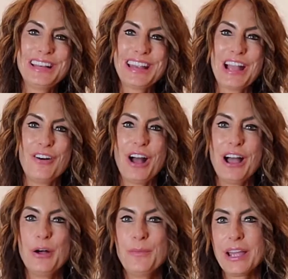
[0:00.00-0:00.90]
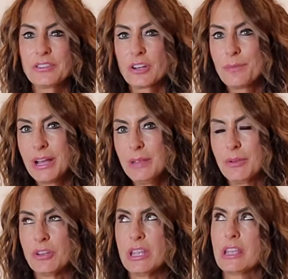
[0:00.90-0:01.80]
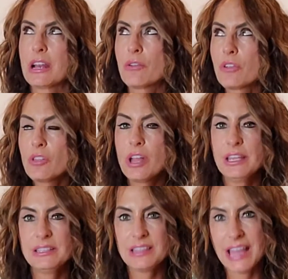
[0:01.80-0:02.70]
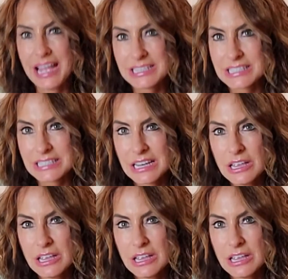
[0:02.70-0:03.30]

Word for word: anyhow, I started bodybuilding, and I realized that